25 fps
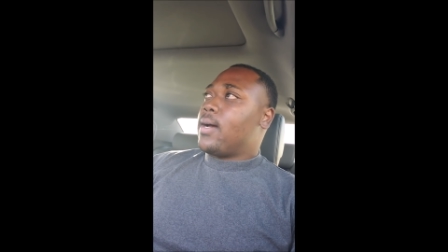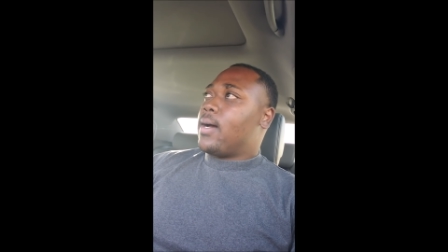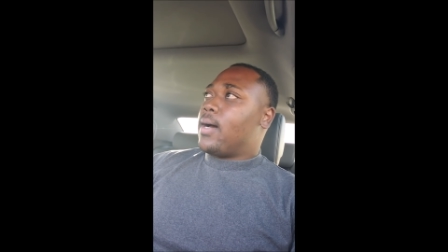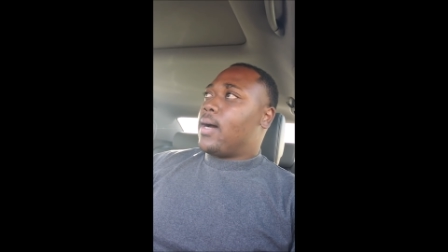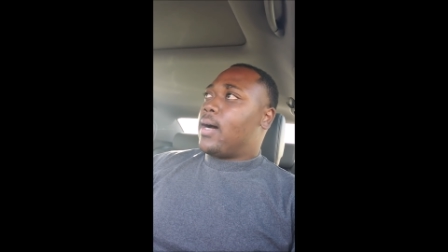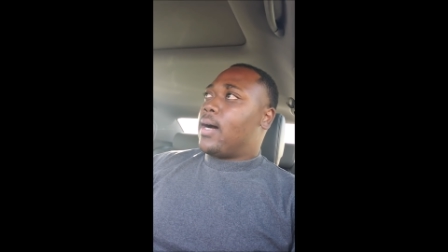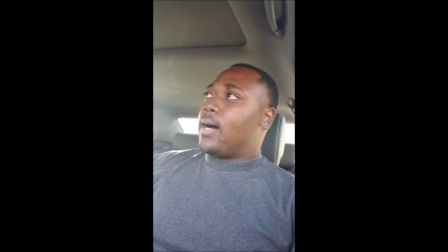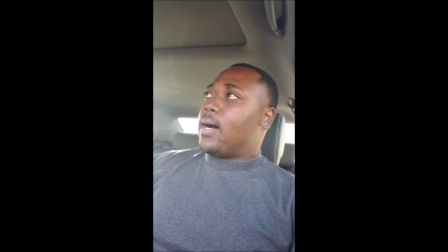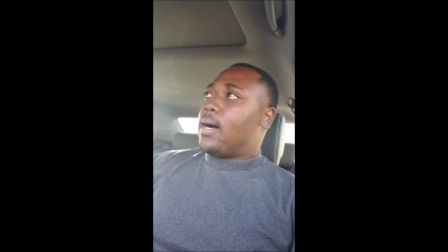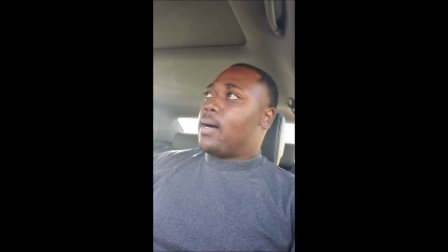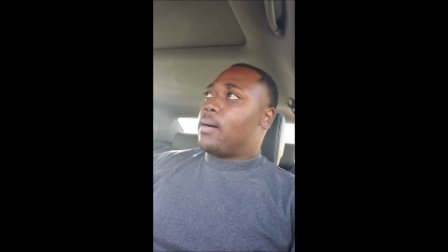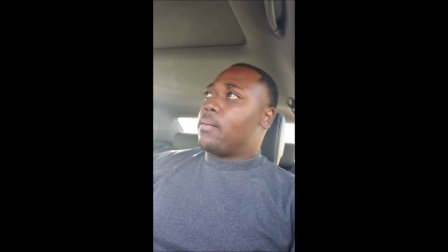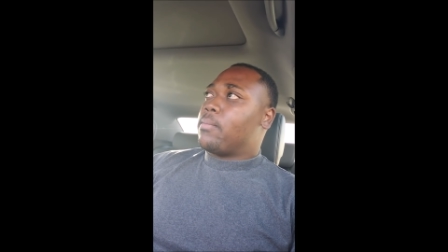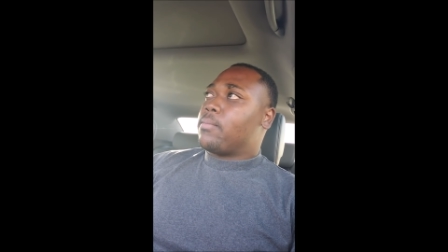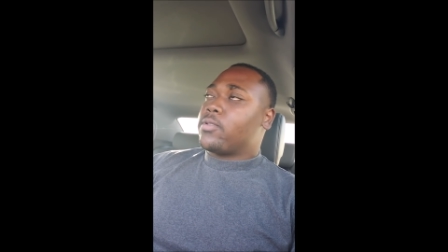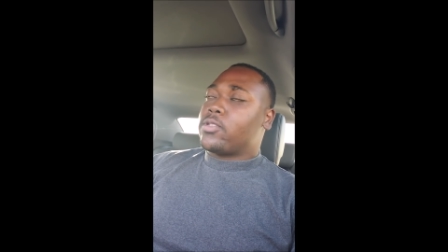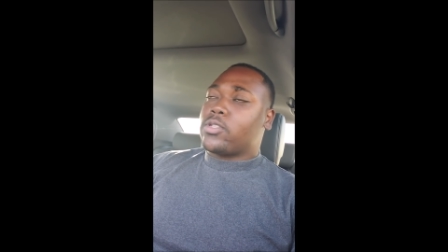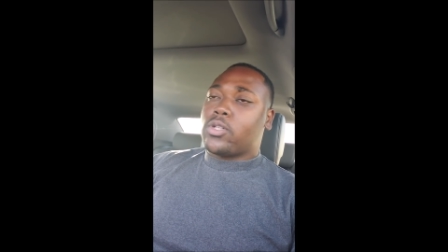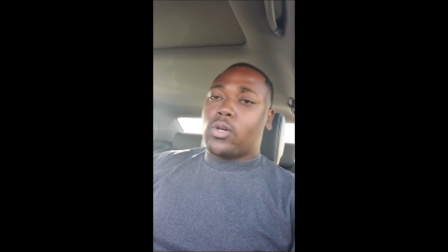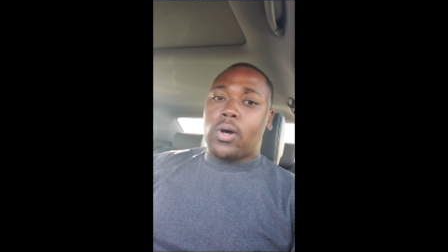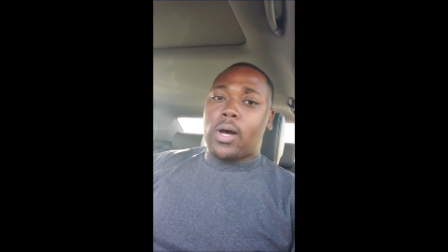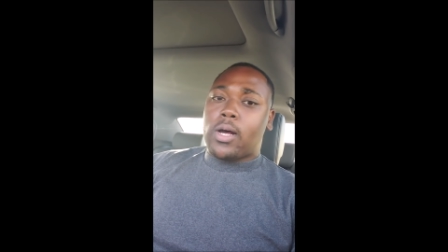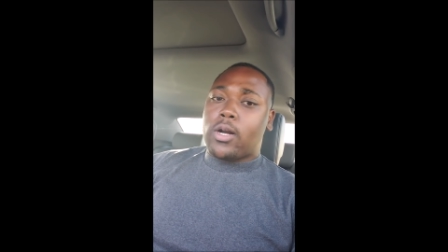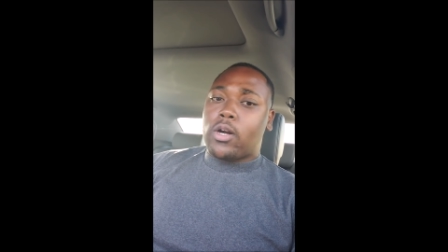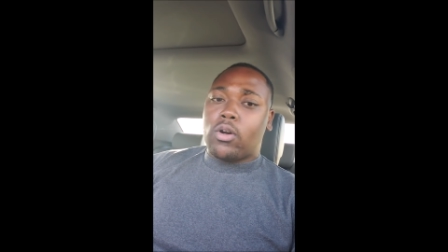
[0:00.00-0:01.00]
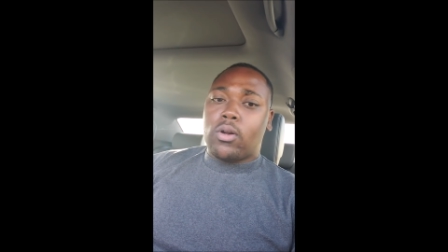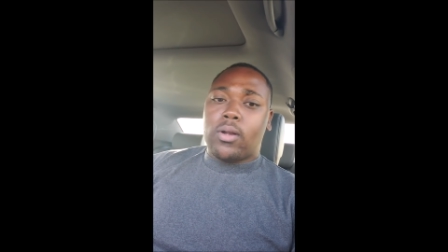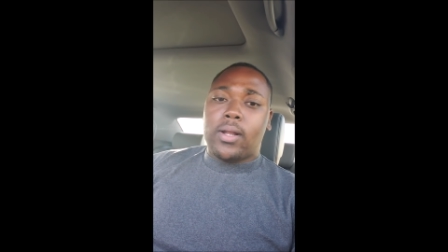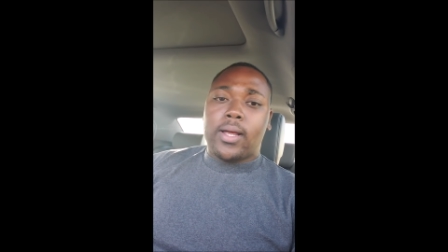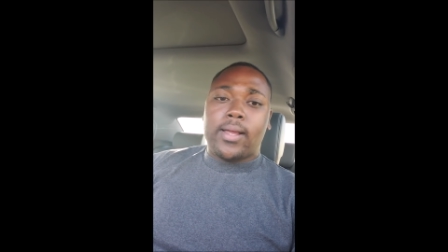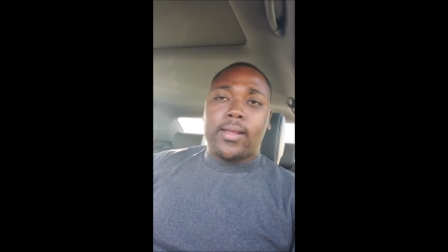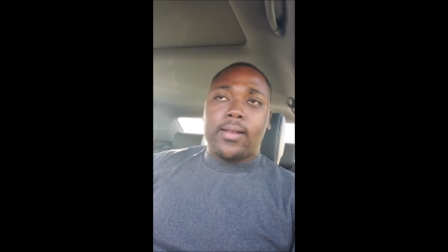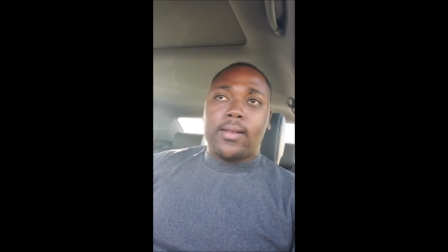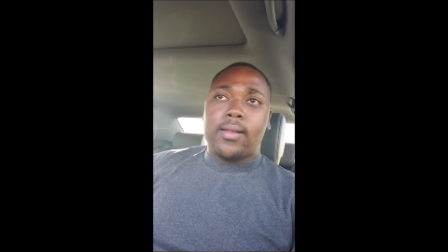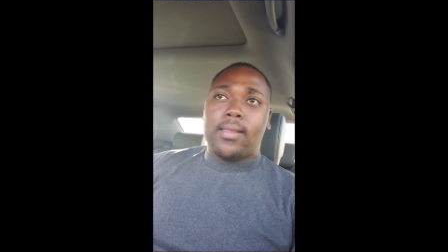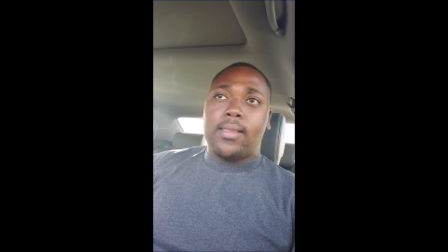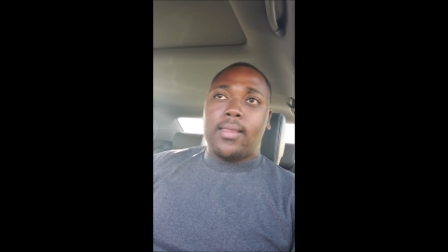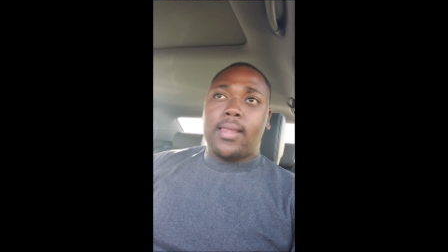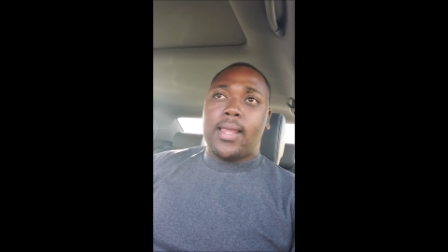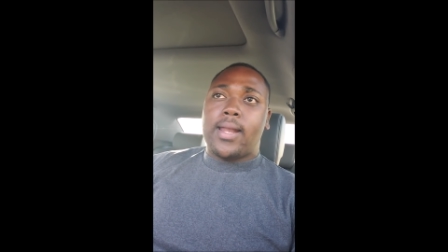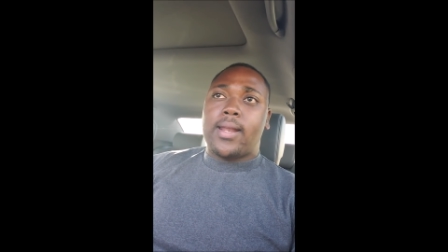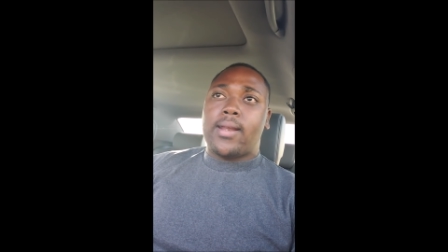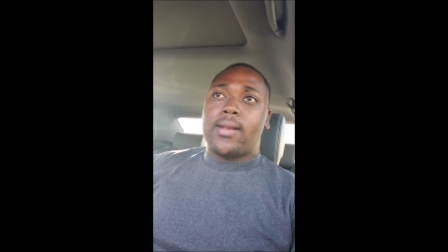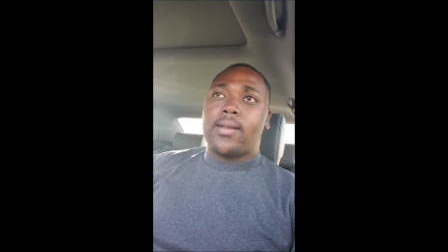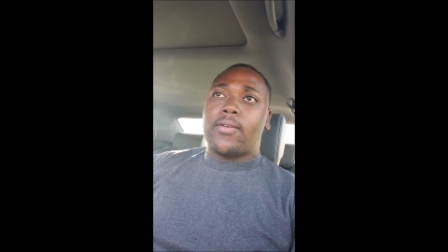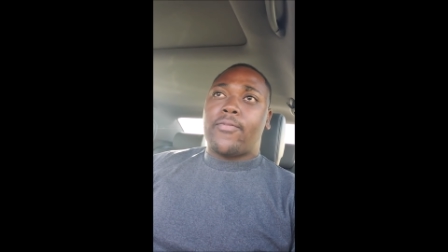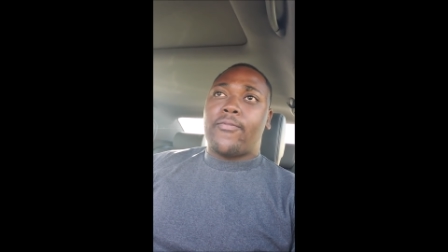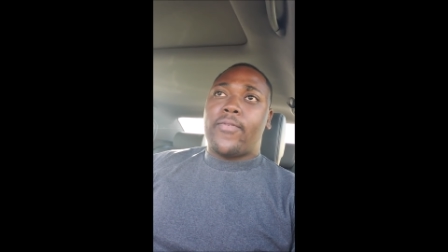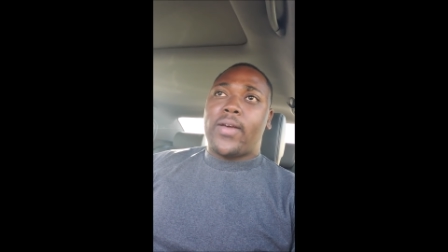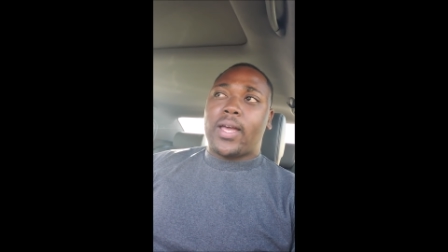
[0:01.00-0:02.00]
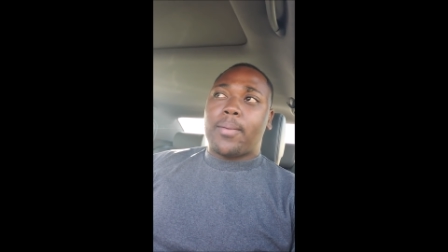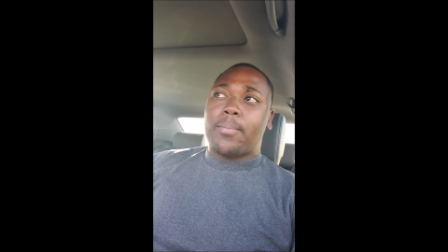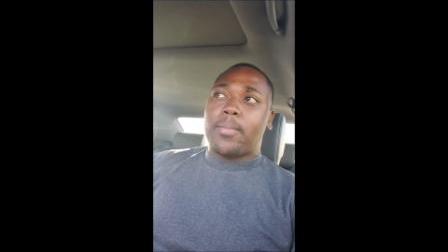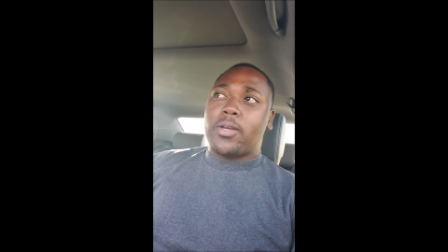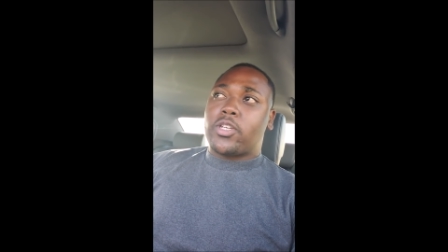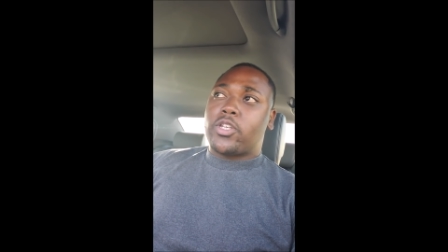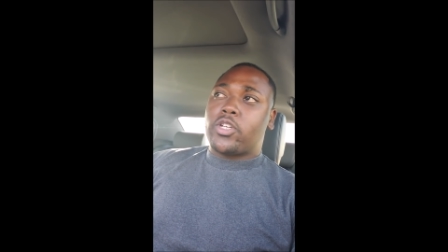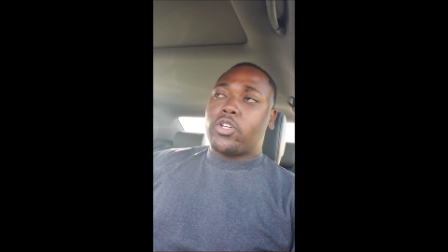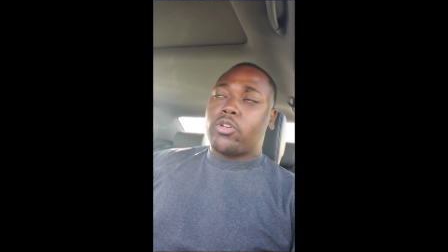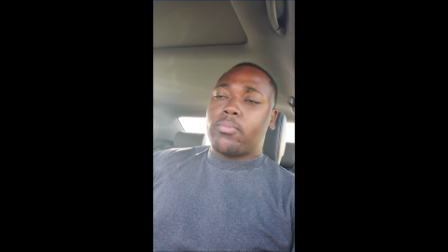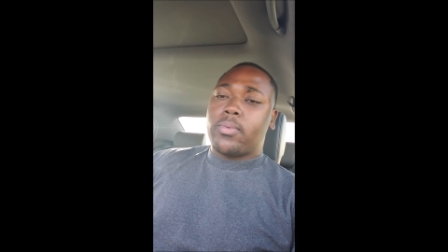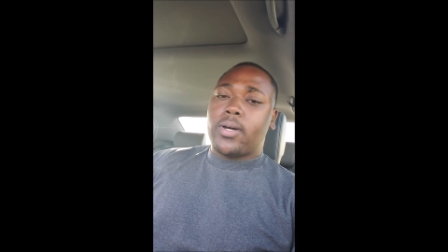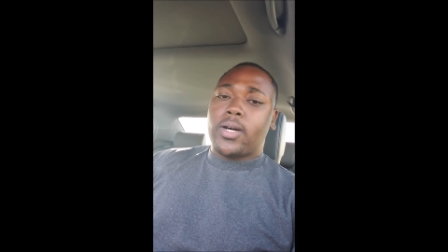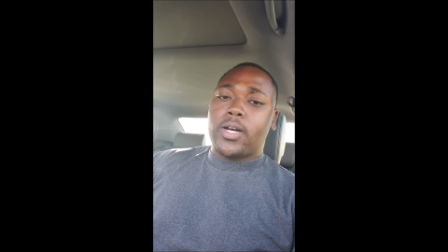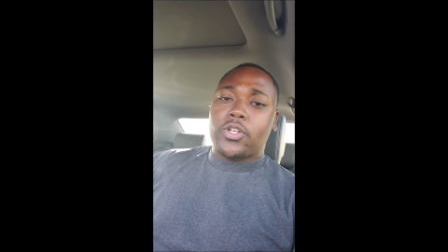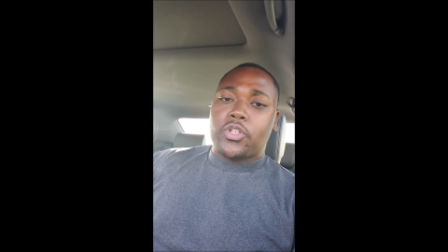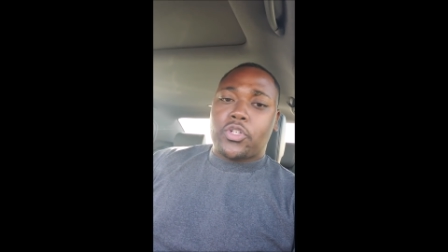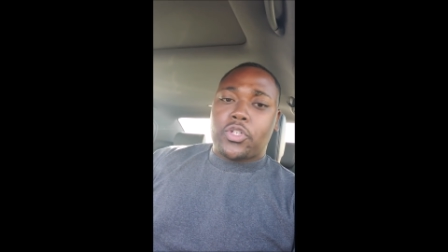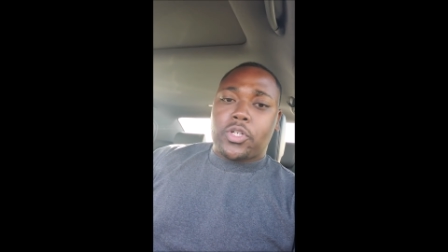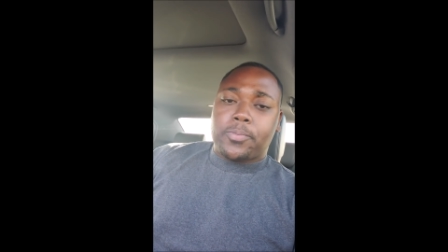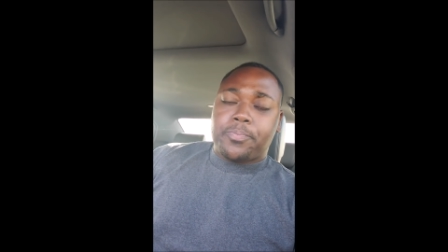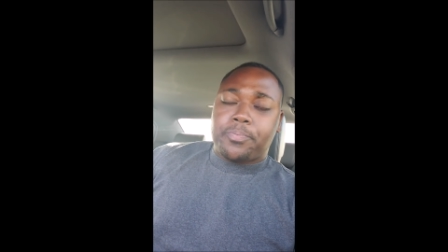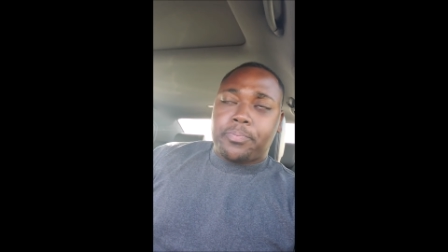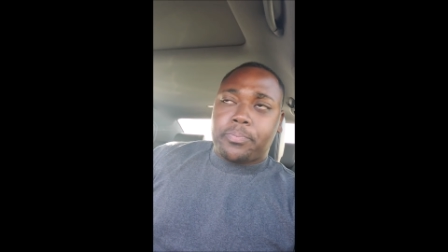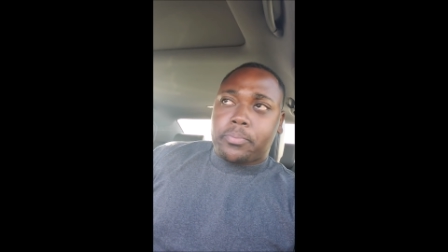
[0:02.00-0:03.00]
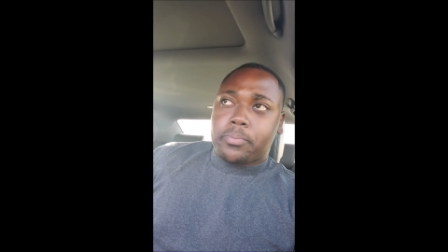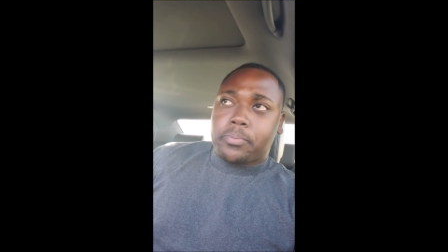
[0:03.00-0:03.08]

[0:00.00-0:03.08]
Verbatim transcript: Um, so I don't let let it affect me too much.